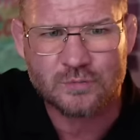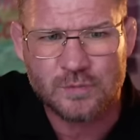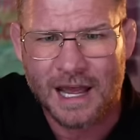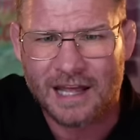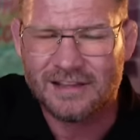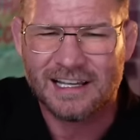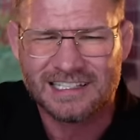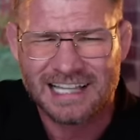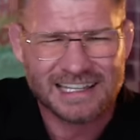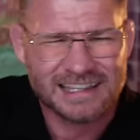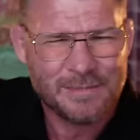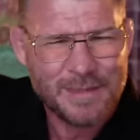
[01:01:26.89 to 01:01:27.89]
well is
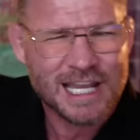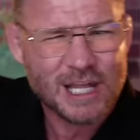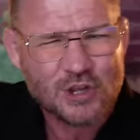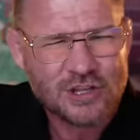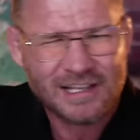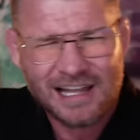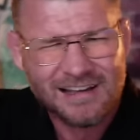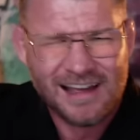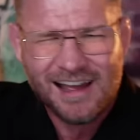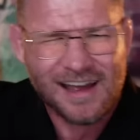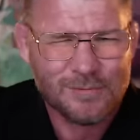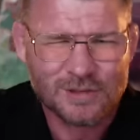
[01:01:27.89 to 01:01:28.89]
like diminished. You're like,
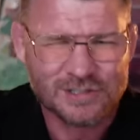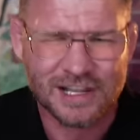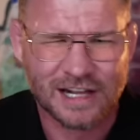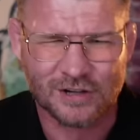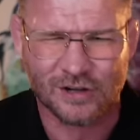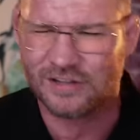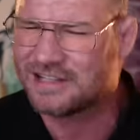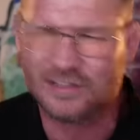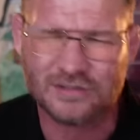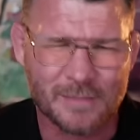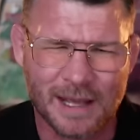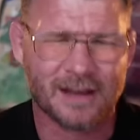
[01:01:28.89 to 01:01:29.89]
ah, it wasn't that good.
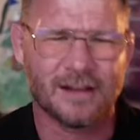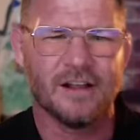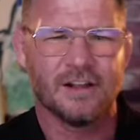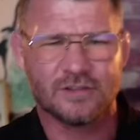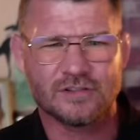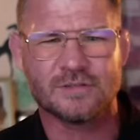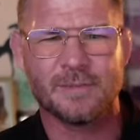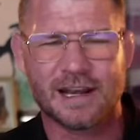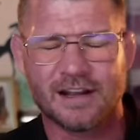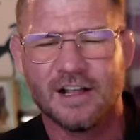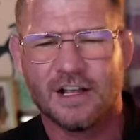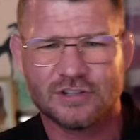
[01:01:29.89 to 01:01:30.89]
Doesn't matter. Doesn't
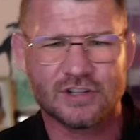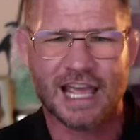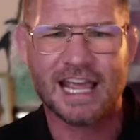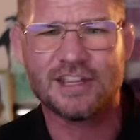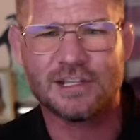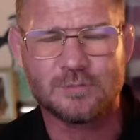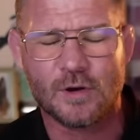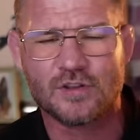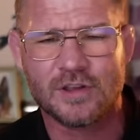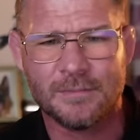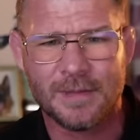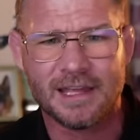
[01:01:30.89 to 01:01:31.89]
matter. So Gaethje's
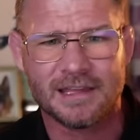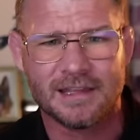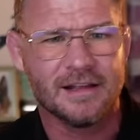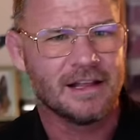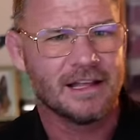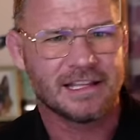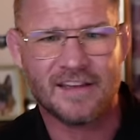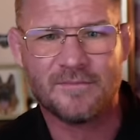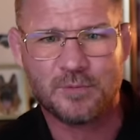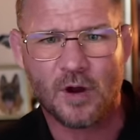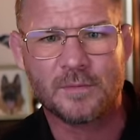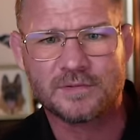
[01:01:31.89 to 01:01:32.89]
watching me give
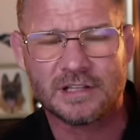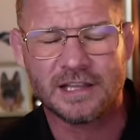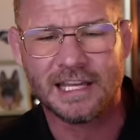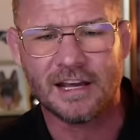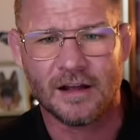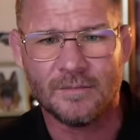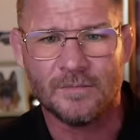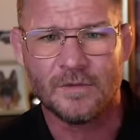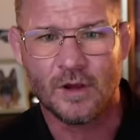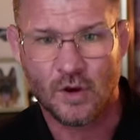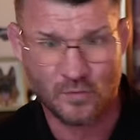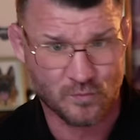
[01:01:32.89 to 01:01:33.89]
props to Leon,
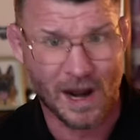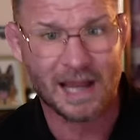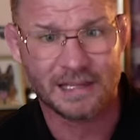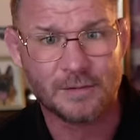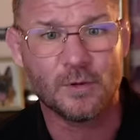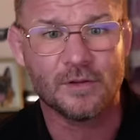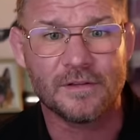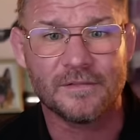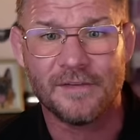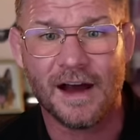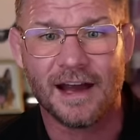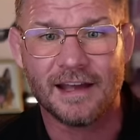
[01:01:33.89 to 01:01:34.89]
who rightly won the
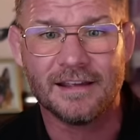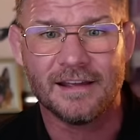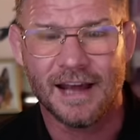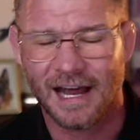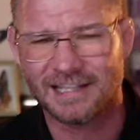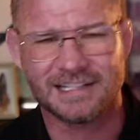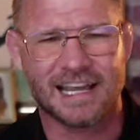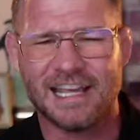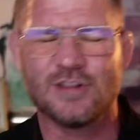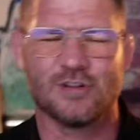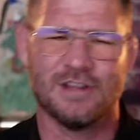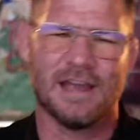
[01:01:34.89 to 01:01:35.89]
fight, and he's like, he
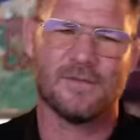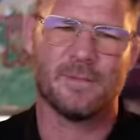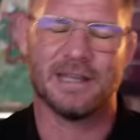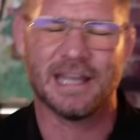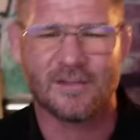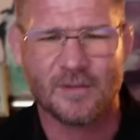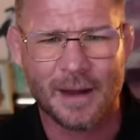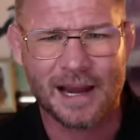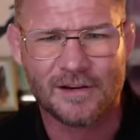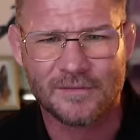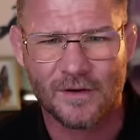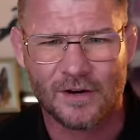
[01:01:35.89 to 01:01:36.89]
should never be near a
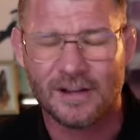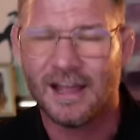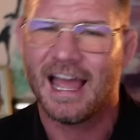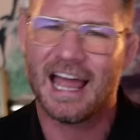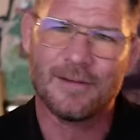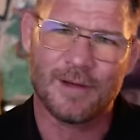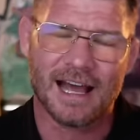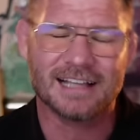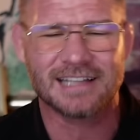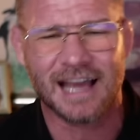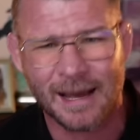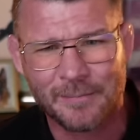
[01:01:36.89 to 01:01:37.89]
microphone. Anyway, as it
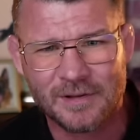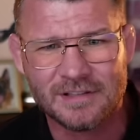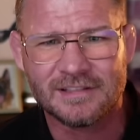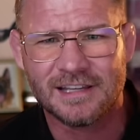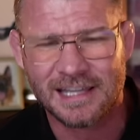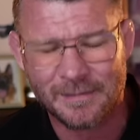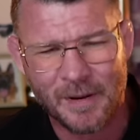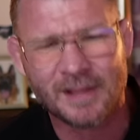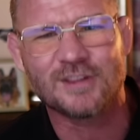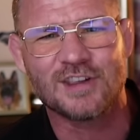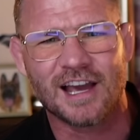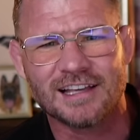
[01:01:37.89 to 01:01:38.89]
happens, he
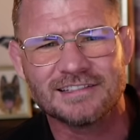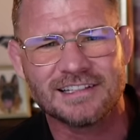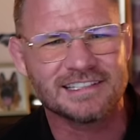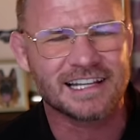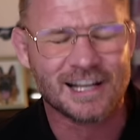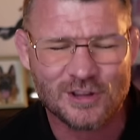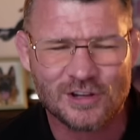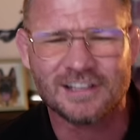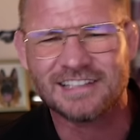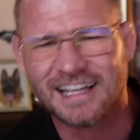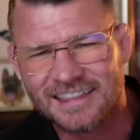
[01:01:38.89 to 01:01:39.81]
apologized. He said, I shouldn't have said